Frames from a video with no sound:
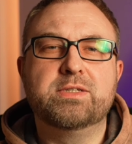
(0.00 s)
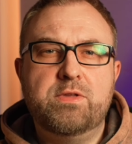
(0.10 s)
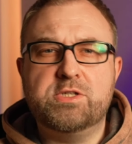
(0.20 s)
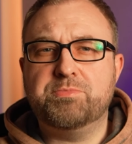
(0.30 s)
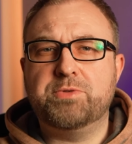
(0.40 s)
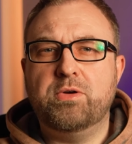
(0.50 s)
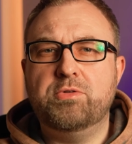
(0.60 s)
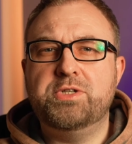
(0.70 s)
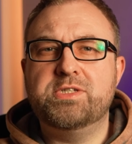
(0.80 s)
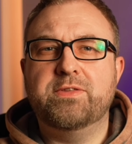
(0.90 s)
This
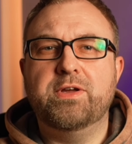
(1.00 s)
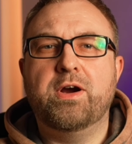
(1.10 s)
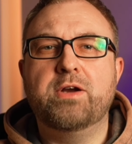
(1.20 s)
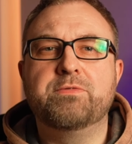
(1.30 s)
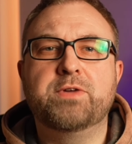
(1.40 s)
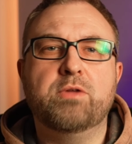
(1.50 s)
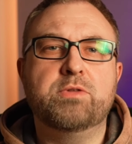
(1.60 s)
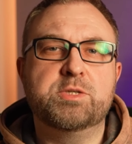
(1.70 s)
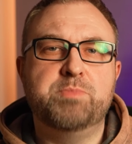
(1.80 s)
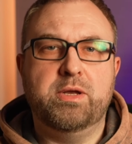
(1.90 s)
approach is at the heart of
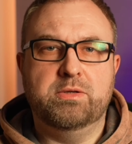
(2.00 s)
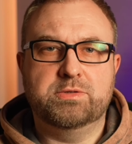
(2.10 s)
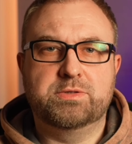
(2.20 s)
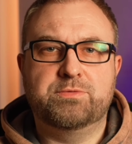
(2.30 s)
countless pedals,